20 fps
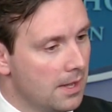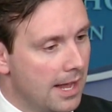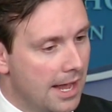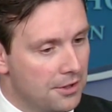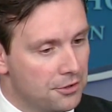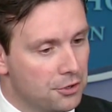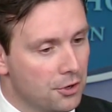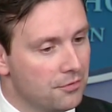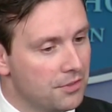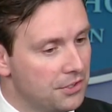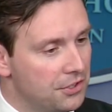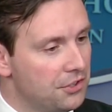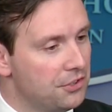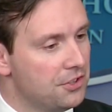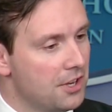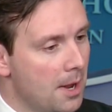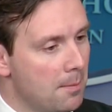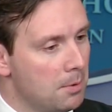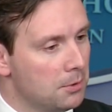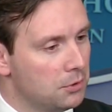And so if this
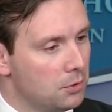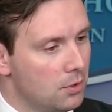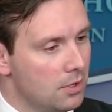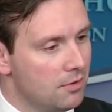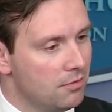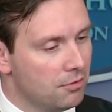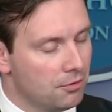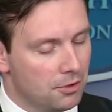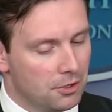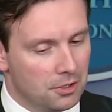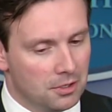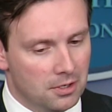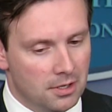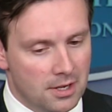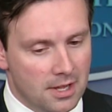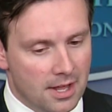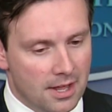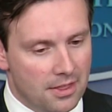is an opportunity for